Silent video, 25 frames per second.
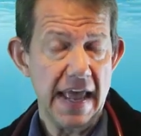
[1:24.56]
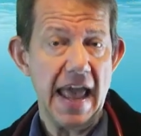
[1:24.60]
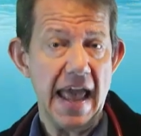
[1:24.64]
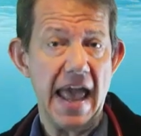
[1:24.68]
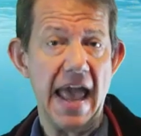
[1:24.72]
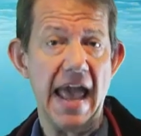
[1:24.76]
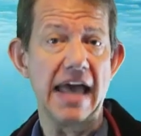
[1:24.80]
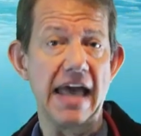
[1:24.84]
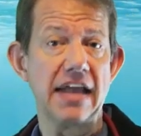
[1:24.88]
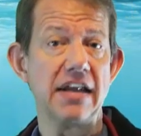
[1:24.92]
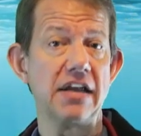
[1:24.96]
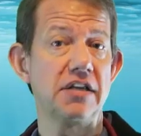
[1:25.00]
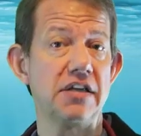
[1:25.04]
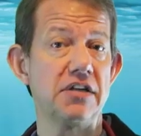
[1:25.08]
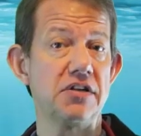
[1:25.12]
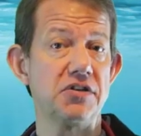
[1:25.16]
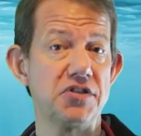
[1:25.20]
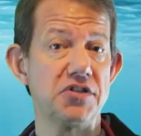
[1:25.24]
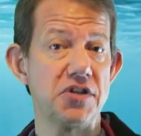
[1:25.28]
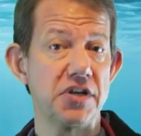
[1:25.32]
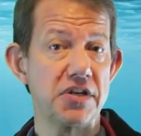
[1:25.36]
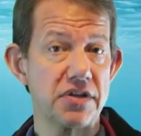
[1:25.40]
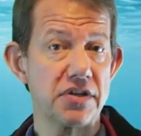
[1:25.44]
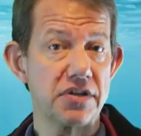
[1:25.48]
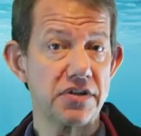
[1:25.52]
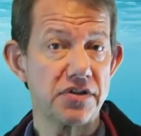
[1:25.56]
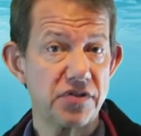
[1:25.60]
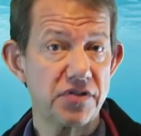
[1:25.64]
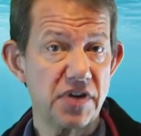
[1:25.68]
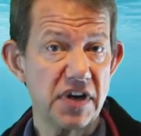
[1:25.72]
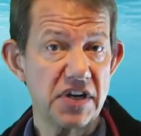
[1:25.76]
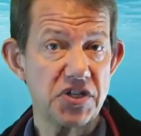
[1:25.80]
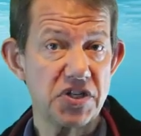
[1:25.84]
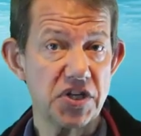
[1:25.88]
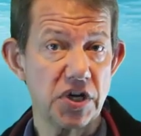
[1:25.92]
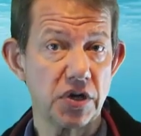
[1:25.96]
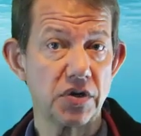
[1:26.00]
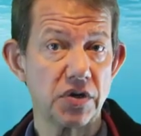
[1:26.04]
And at a certain
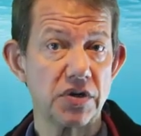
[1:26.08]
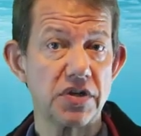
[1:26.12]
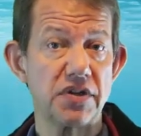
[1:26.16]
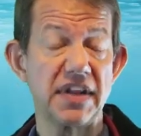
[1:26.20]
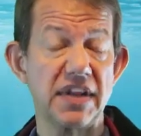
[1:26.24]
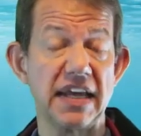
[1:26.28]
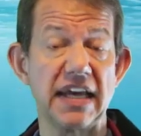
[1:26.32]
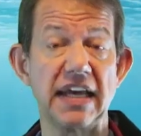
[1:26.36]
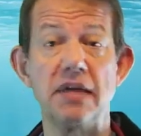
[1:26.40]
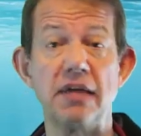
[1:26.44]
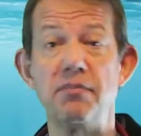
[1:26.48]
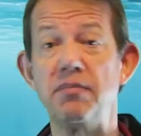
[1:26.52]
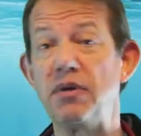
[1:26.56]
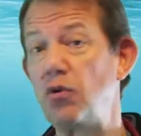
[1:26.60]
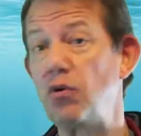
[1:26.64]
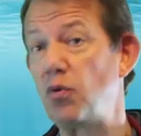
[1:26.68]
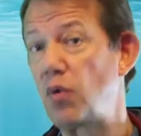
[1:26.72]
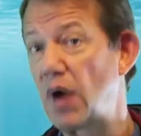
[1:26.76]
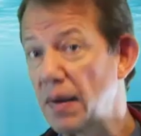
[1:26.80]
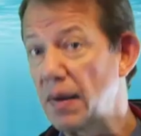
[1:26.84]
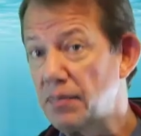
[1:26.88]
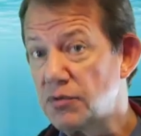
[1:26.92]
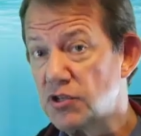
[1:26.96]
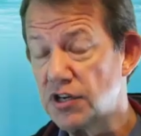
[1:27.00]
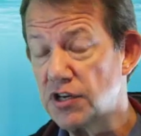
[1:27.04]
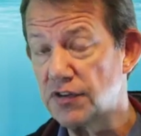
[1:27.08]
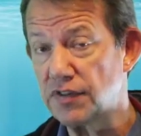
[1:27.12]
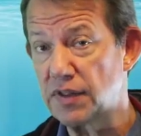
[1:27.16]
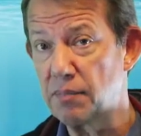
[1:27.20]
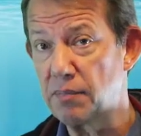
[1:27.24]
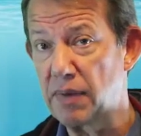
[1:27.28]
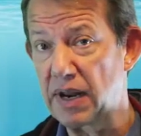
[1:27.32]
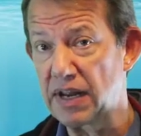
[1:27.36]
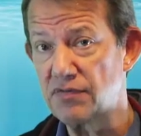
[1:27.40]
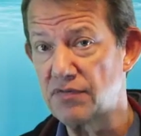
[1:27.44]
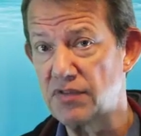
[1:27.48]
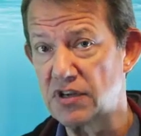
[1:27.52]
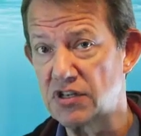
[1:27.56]
threshold, there can be rupture of the
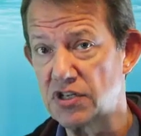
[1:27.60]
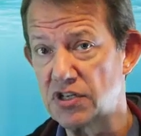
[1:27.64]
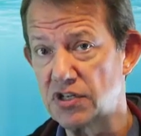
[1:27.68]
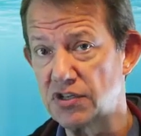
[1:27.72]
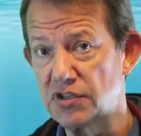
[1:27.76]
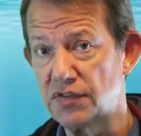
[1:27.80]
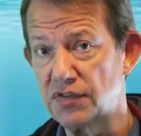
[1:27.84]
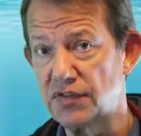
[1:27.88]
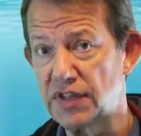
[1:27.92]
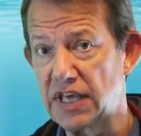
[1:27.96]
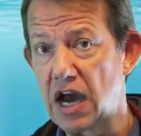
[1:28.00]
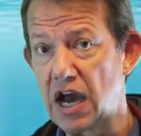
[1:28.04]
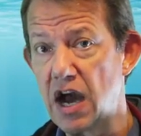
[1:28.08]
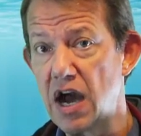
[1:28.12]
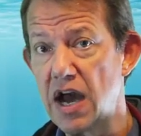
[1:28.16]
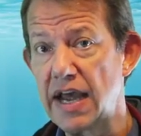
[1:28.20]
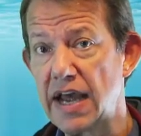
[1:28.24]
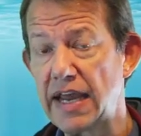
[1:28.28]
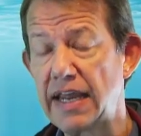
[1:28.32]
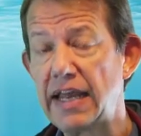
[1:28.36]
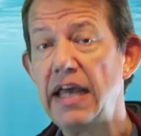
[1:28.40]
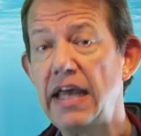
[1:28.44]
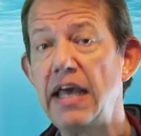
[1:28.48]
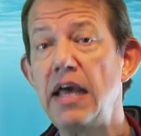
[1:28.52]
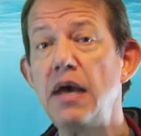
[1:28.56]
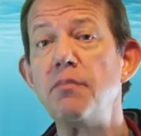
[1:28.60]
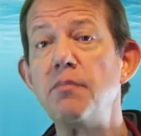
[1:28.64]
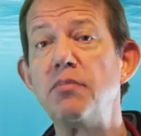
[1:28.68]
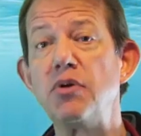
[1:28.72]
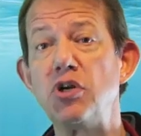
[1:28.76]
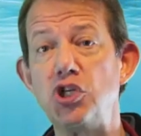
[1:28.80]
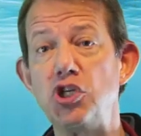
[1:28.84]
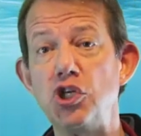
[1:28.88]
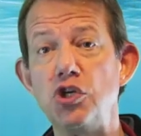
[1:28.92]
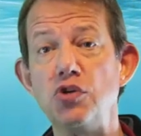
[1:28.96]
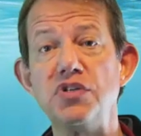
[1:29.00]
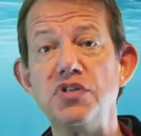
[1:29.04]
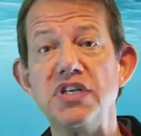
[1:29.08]
blood vessels of the eye,
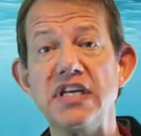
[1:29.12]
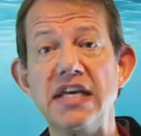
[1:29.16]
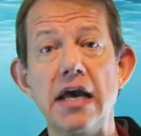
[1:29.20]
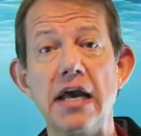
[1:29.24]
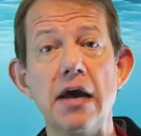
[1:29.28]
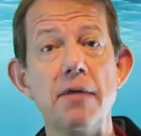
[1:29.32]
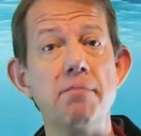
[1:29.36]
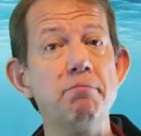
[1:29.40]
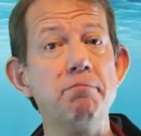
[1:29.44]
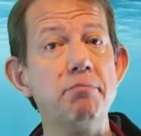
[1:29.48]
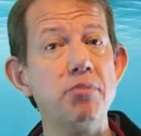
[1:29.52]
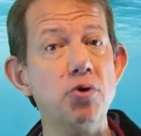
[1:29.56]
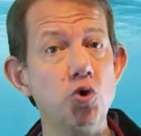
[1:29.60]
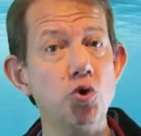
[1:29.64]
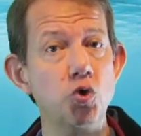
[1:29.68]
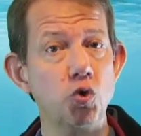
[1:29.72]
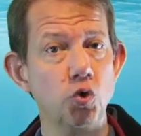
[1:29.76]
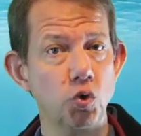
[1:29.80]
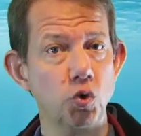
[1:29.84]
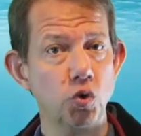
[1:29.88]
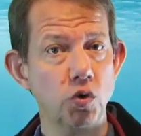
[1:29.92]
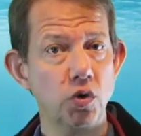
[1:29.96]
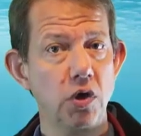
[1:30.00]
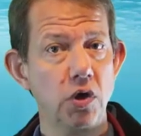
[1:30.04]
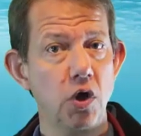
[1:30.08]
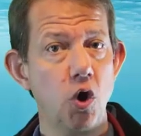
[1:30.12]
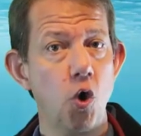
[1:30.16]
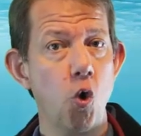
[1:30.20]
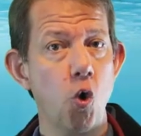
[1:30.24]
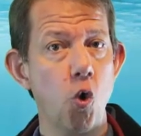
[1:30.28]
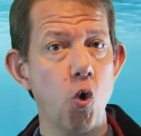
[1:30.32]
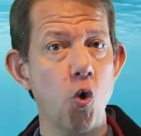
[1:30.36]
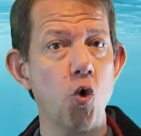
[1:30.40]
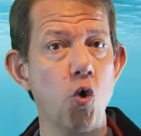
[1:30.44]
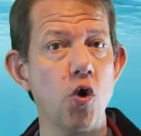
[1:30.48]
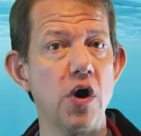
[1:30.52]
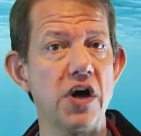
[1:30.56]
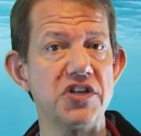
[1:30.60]
producing a pool
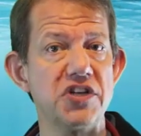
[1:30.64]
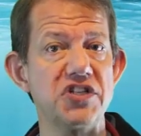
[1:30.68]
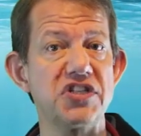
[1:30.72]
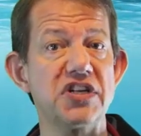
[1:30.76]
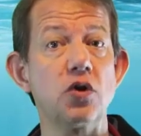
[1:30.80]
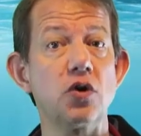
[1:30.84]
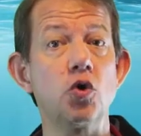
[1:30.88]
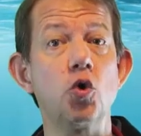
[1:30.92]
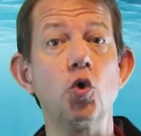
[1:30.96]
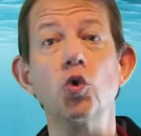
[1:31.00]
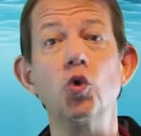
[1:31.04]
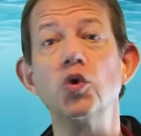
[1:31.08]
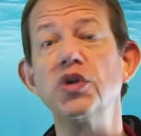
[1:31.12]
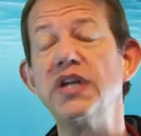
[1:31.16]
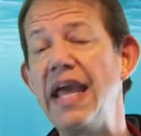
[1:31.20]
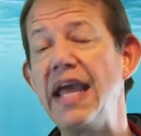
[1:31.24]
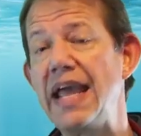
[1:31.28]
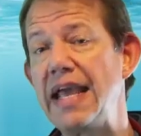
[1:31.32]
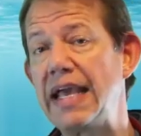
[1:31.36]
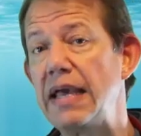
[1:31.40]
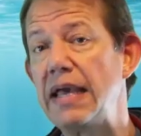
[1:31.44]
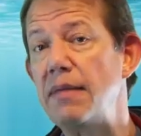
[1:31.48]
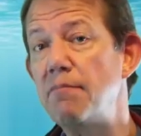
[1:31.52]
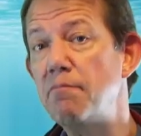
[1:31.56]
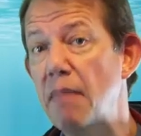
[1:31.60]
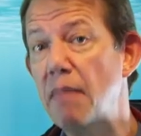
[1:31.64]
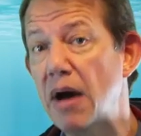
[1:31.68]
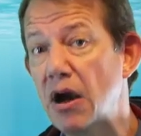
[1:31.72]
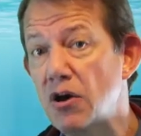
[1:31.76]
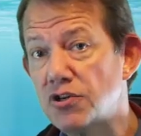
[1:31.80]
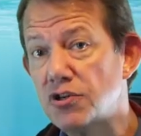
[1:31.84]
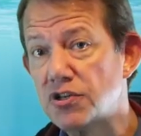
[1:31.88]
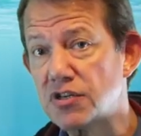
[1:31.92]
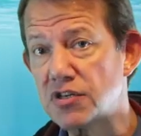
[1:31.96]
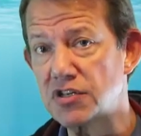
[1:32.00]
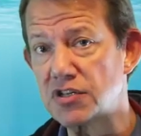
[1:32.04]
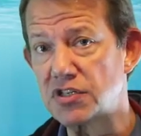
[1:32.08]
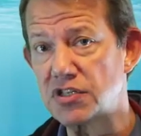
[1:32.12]
or a so-called
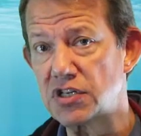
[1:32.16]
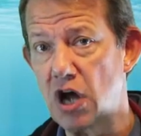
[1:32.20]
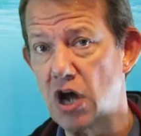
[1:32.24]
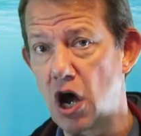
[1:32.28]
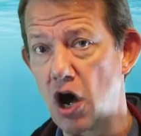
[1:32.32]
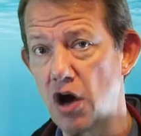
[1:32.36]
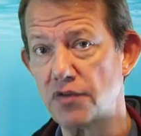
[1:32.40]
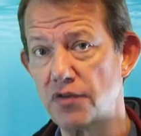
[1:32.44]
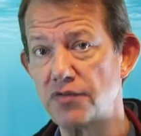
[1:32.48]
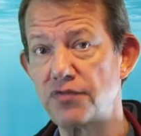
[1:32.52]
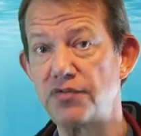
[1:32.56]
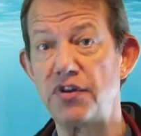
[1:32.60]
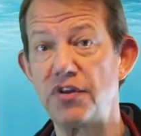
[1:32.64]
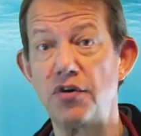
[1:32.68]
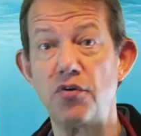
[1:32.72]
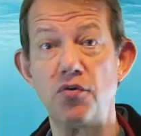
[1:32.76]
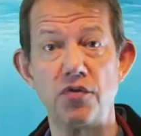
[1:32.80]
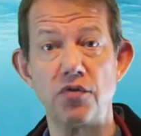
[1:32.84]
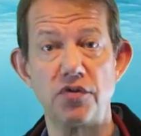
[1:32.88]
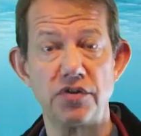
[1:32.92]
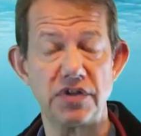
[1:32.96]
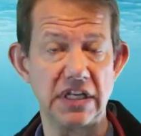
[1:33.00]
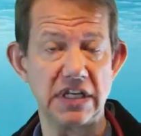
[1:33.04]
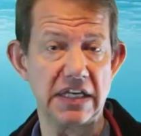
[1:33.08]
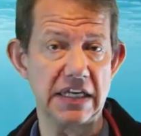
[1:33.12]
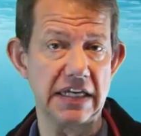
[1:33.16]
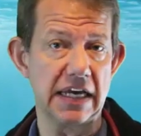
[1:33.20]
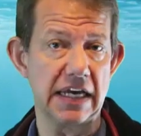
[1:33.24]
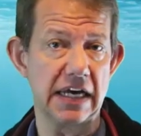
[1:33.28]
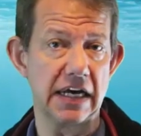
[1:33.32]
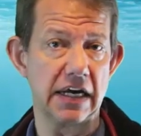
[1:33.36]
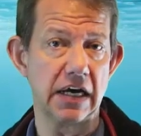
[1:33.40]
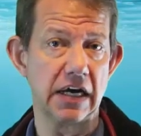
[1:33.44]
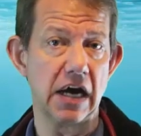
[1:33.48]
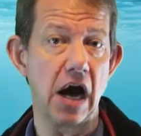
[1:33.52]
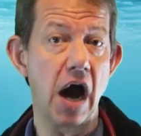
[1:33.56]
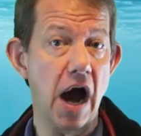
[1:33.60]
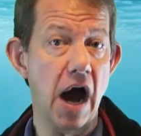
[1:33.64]
ecchymosis of the, the
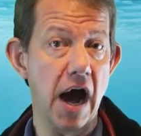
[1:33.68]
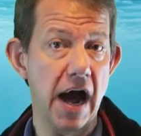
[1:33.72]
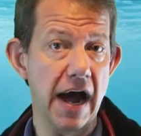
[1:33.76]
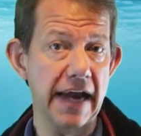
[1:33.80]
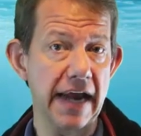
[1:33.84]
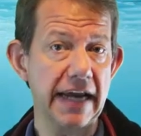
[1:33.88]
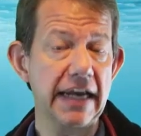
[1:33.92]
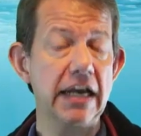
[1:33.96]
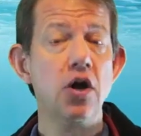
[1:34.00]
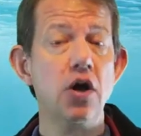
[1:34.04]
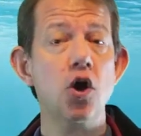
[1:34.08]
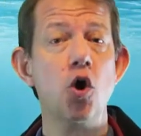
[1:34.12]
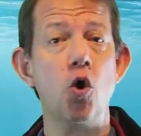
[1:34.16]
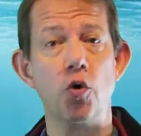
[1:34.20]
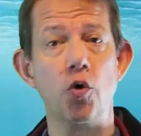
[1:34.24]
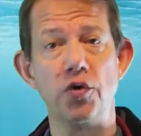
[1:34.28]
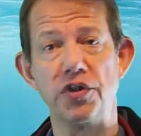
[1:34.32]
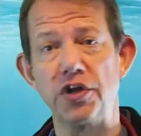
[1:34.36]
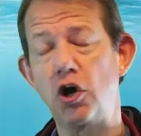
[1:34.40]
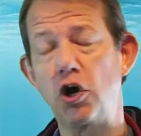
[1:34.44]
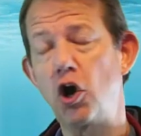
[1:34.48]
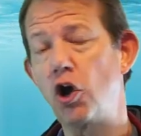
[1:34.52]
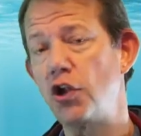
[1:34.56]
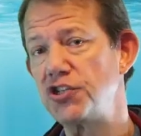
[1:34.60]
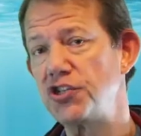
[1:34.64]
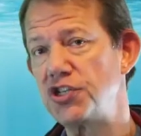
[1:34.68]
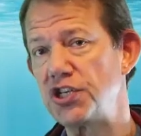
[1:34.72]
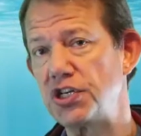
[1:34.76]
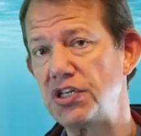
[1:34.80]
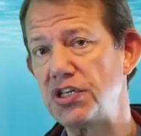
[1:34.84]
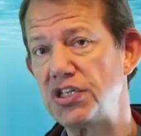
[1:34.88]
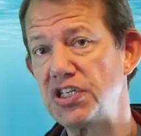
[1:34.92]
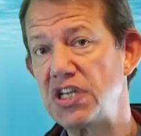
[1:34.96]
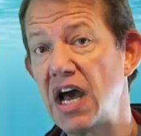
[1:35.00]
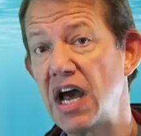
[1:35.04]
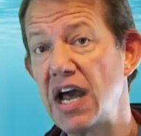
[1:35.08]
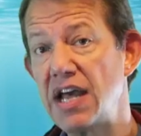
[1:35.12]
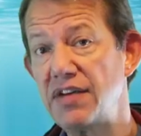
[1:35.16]
uh, eye or the
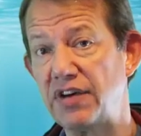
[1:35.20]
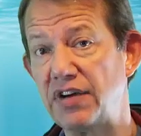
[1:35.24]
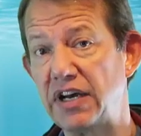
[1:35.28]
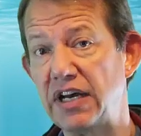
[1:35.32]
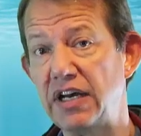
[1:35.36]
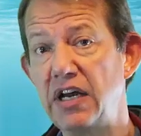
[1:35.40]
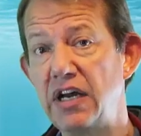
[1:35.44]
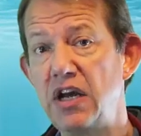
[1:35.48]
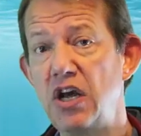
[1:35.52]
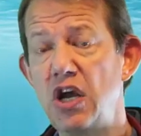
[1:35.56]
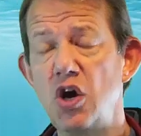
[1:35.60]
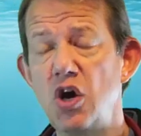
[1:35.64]
conjunctiva,